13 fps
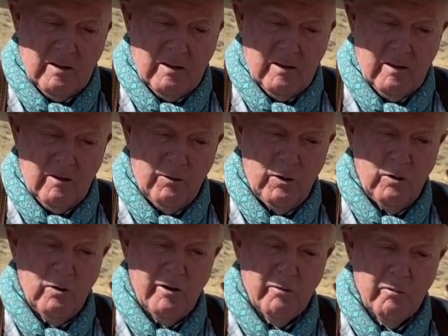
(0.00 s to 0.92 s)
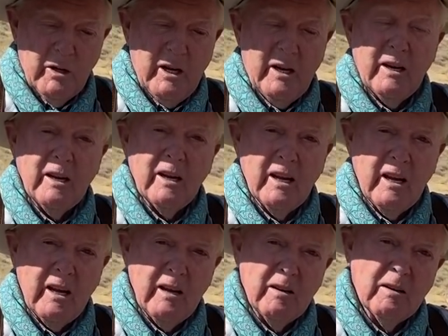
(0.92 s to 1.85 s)
If you have bred
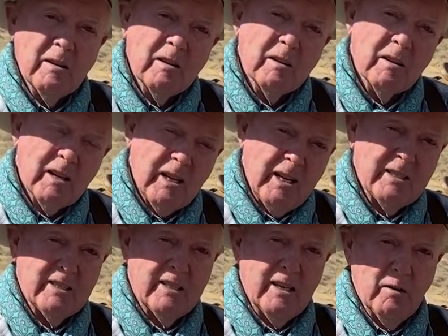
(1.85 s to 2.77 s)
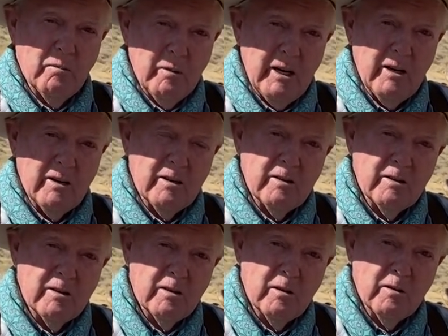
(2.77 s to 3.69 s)
a Clydesdale mare
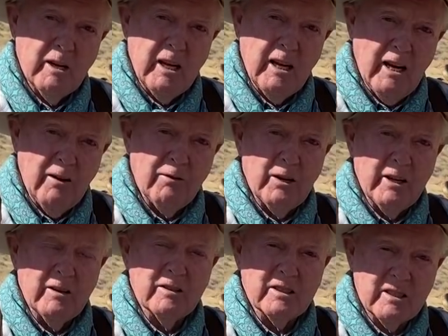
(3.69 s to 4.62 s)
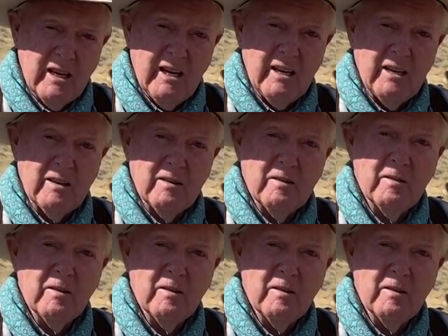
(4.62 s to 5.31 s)
to a halfling or stallion,